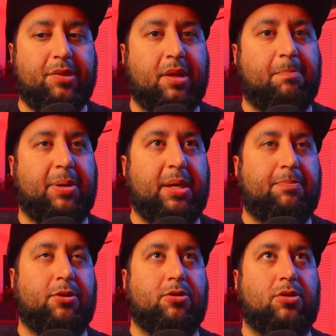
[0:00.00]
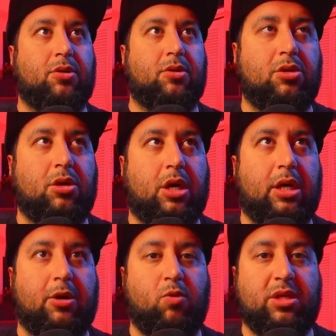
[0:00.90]
the people are
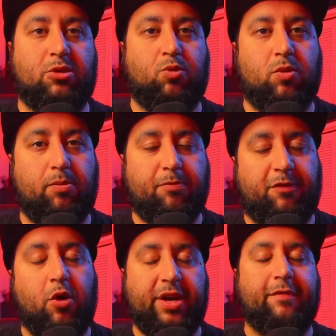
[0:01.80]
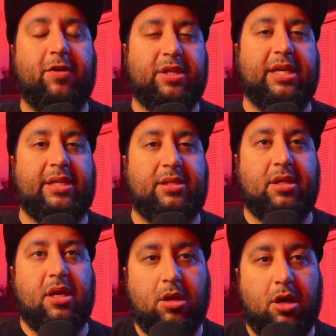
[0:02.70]
the ones voting for
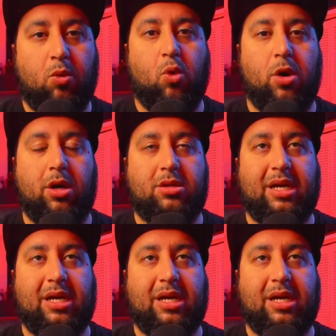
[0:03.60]
these awards.